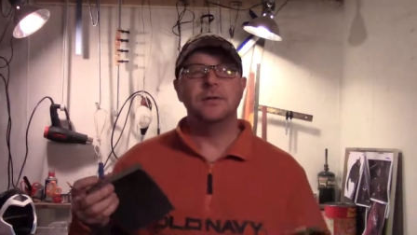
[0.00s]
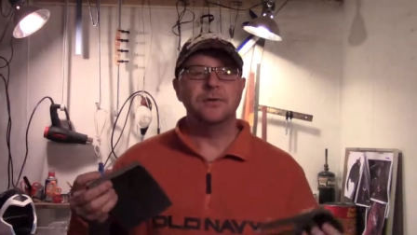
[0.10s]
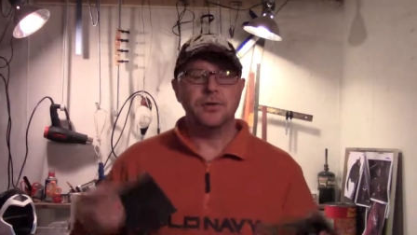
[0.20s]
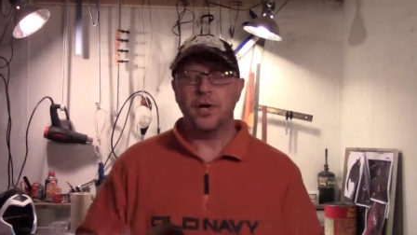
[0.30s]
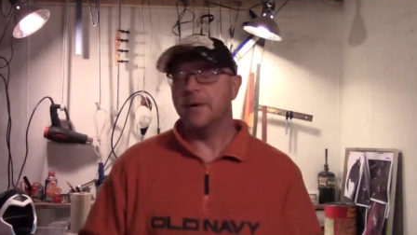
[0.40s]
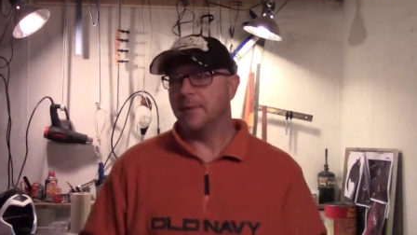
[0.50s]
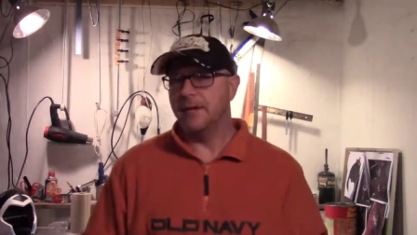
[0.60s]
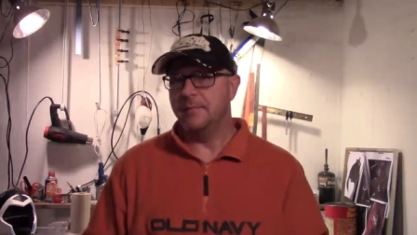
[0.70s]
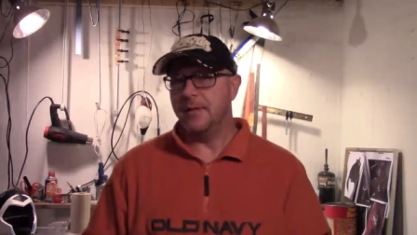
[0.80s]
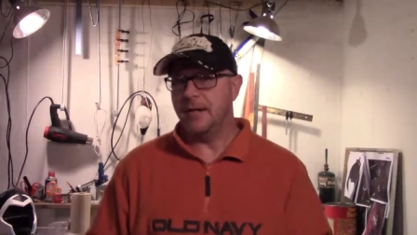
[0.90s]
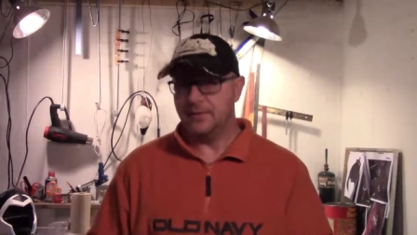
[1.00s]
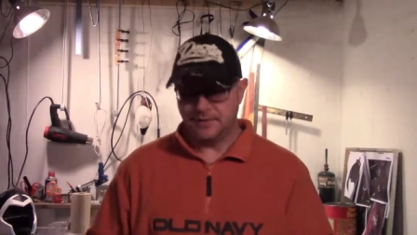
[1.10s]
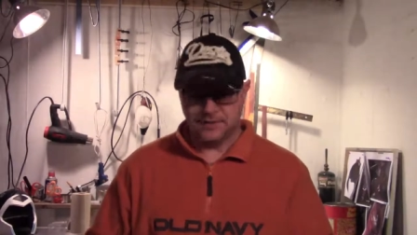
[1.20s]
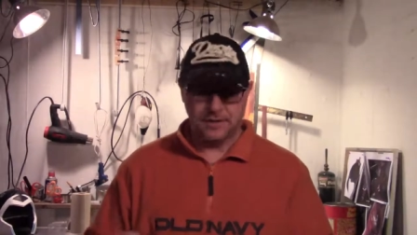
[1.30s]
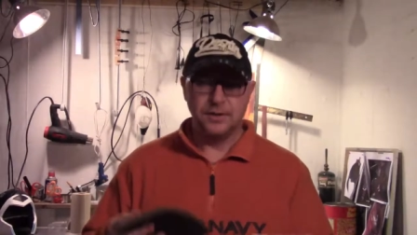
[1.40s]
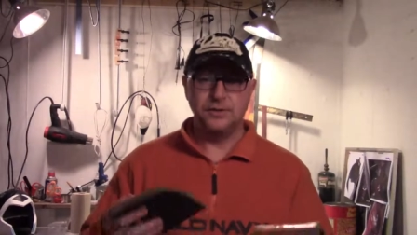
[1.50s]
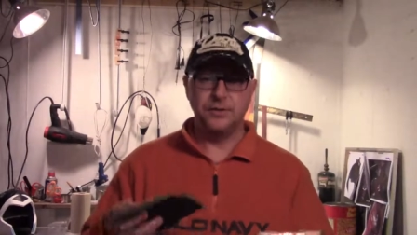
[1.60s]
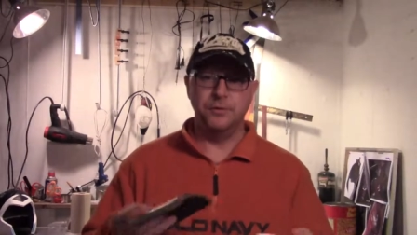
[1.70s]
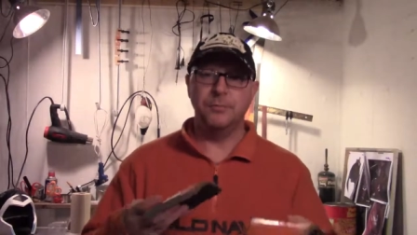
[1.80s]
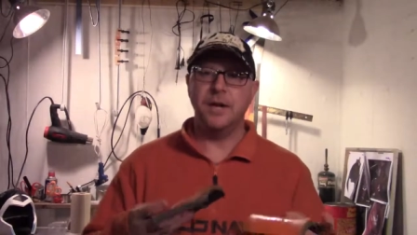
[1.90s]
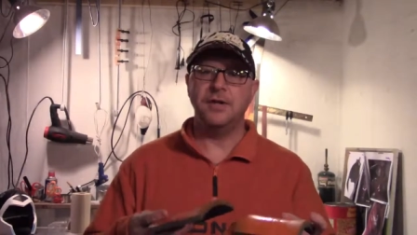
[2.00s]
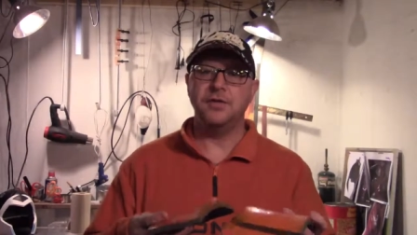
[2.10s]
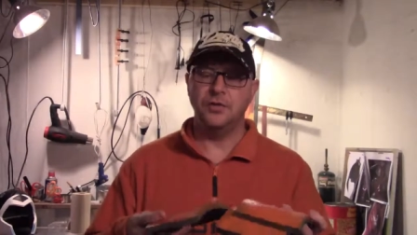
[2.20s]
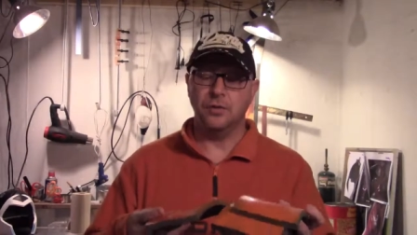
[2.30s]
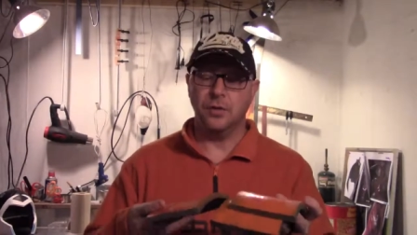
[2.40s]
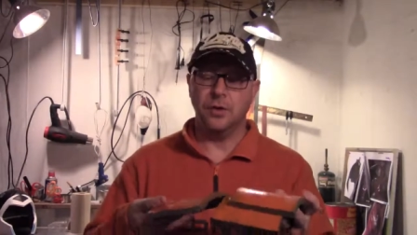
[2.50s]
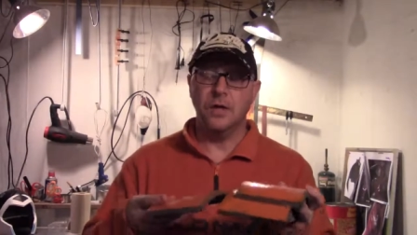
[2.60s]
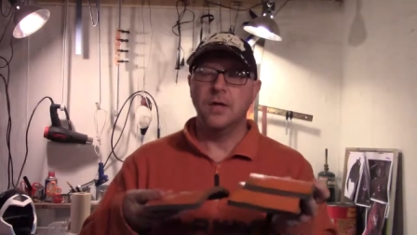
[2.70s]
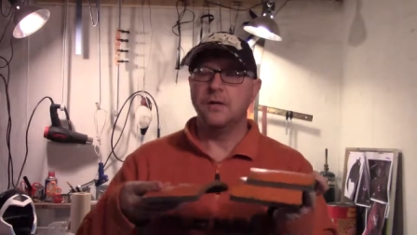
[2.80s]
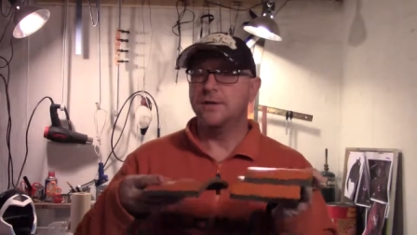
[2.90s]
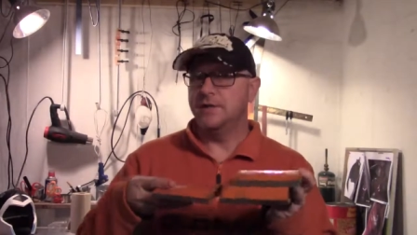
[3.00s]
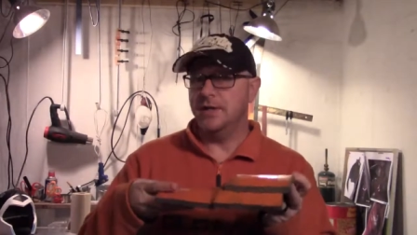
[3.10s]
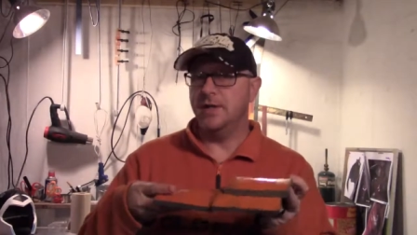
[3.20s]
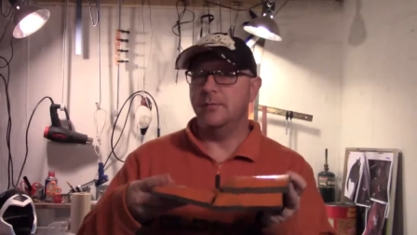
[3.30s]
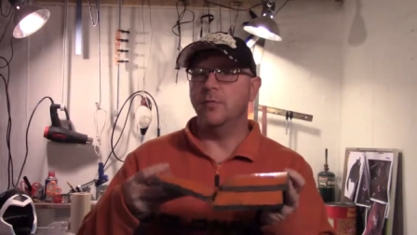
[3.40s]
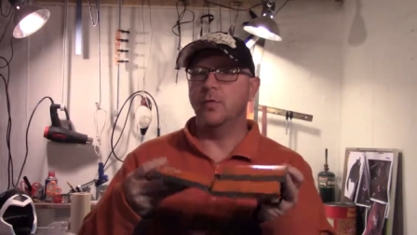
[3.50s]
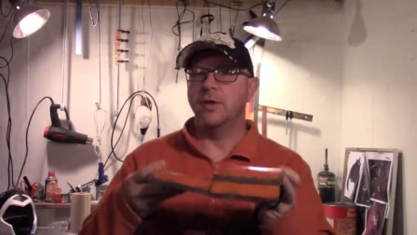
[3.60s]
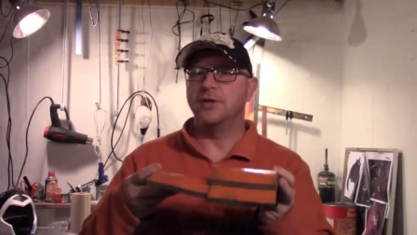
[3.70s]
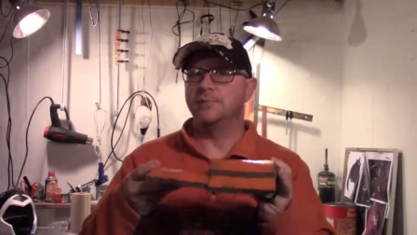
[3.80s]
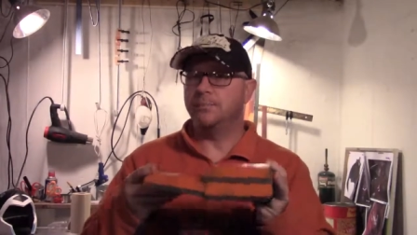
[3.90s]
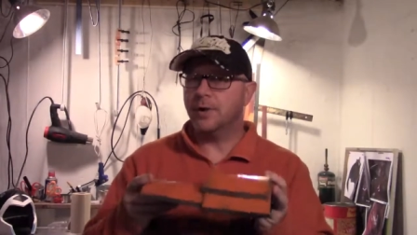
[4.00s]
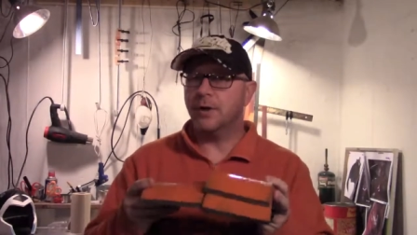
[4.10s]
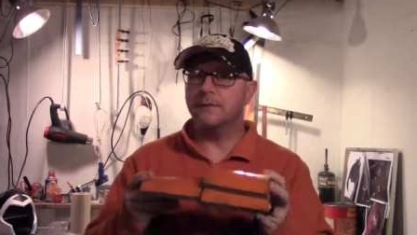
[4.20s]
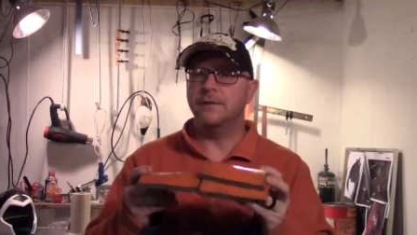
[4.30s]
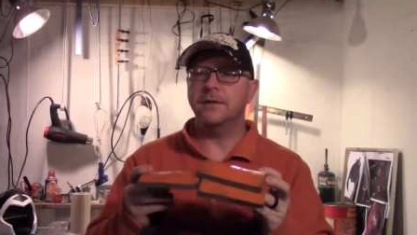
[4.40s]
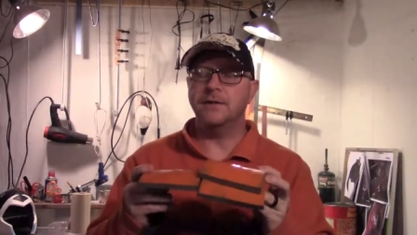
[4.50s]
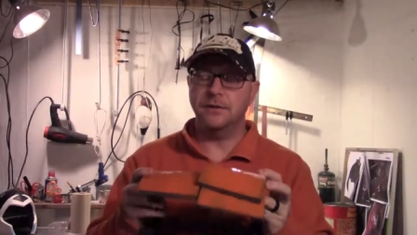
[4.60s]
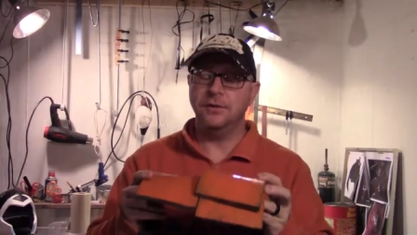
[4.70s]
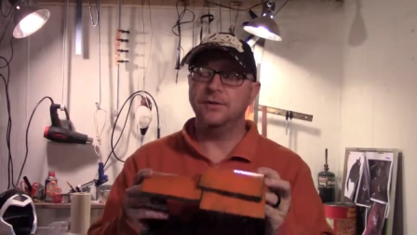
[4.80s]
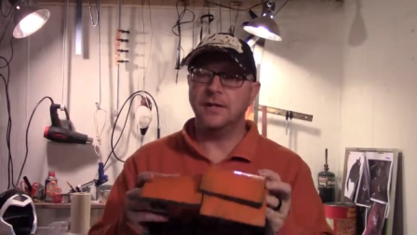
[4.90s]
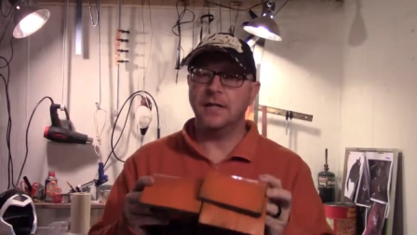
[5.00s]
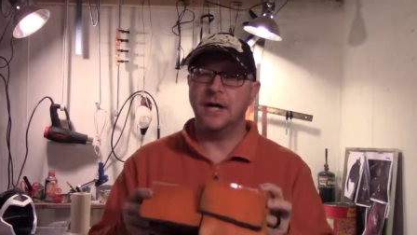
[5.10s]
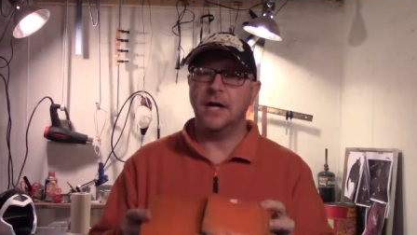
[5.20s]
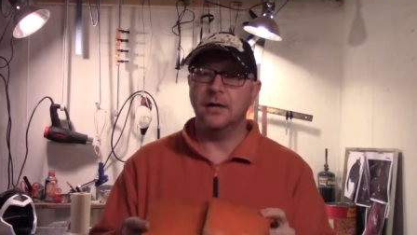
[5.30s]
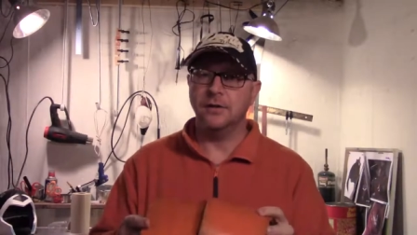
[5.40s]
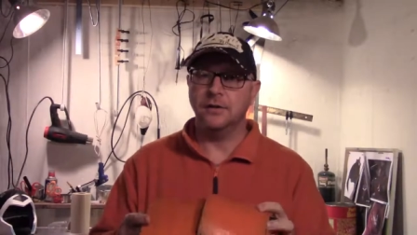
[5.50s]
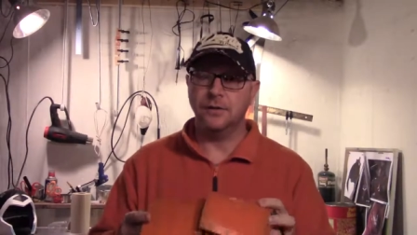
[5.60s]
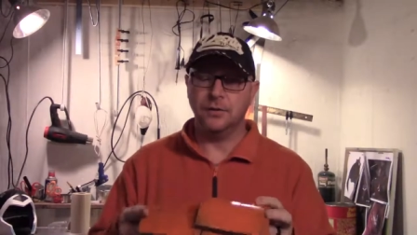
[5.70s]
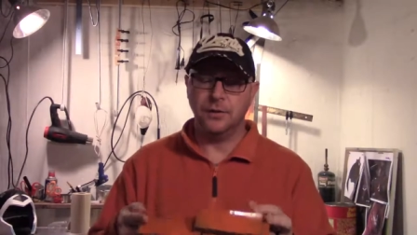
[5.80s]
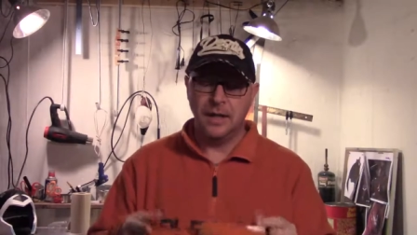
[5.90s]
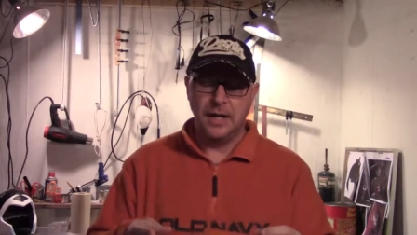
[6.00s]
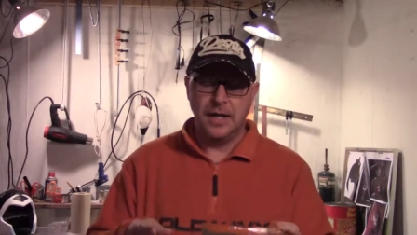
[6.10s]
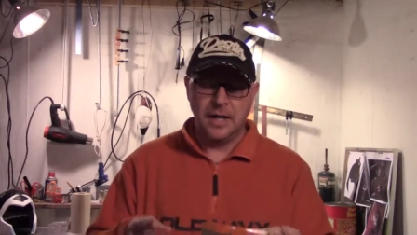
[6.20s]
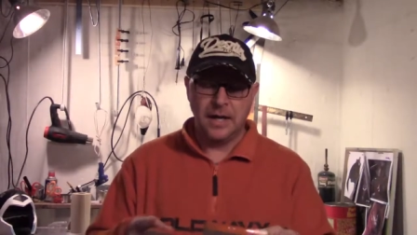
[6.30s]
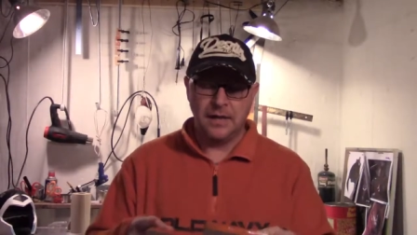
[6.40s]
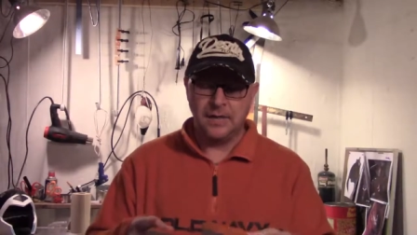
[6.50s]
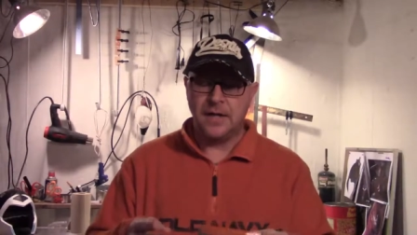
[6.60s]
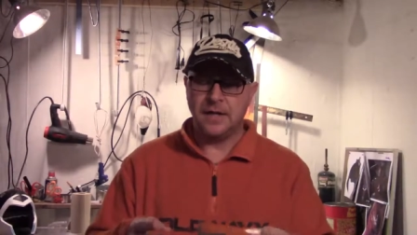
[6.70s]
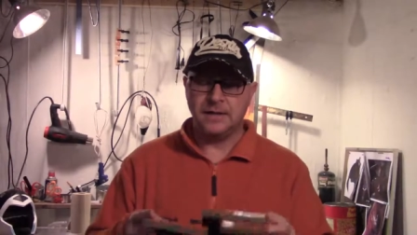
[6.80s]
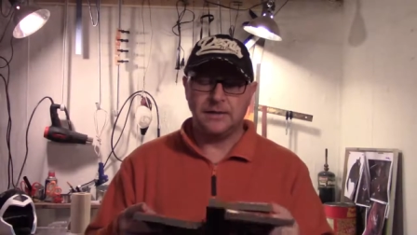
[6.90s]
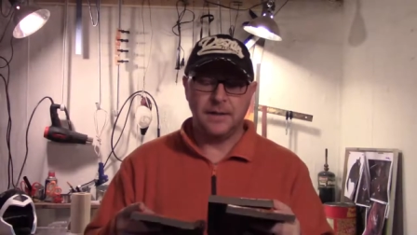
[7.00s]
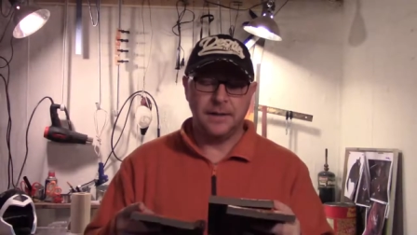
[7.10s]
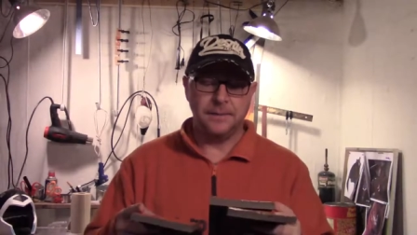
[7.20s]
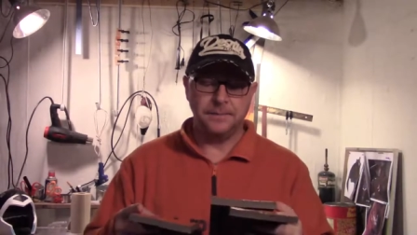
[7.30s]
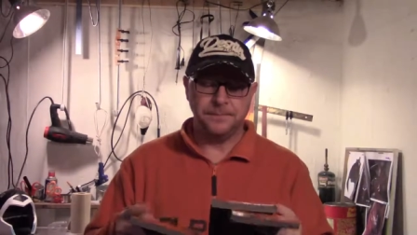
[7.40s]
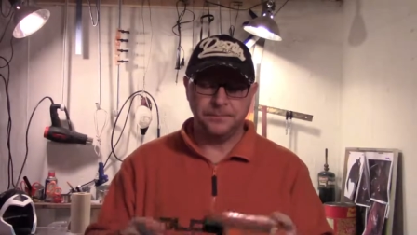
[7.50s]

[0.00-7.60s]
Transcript: try my best to make sure the seam was perfect using the hot glue and that um,